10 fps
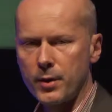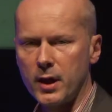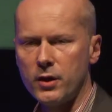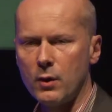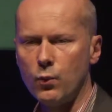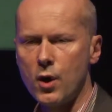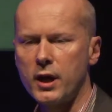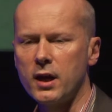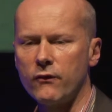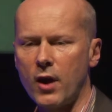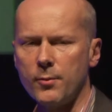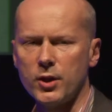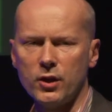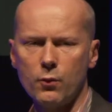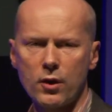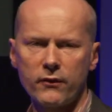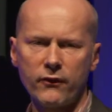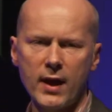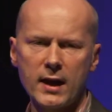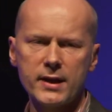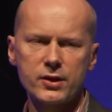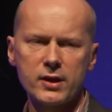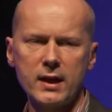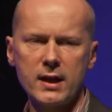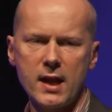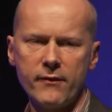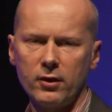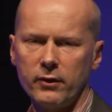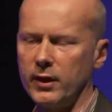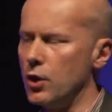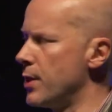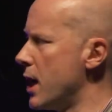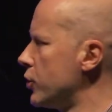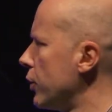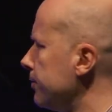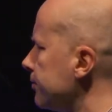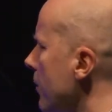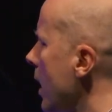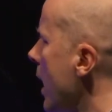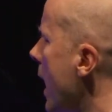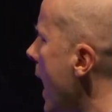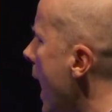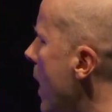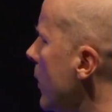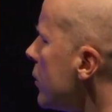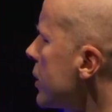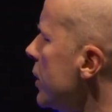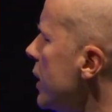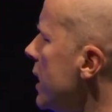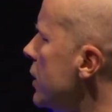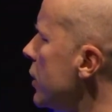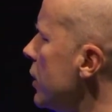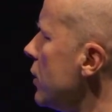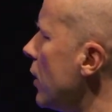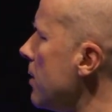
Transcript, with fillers: But in the working environment, you want a fairly steady level of illumination. And we also need to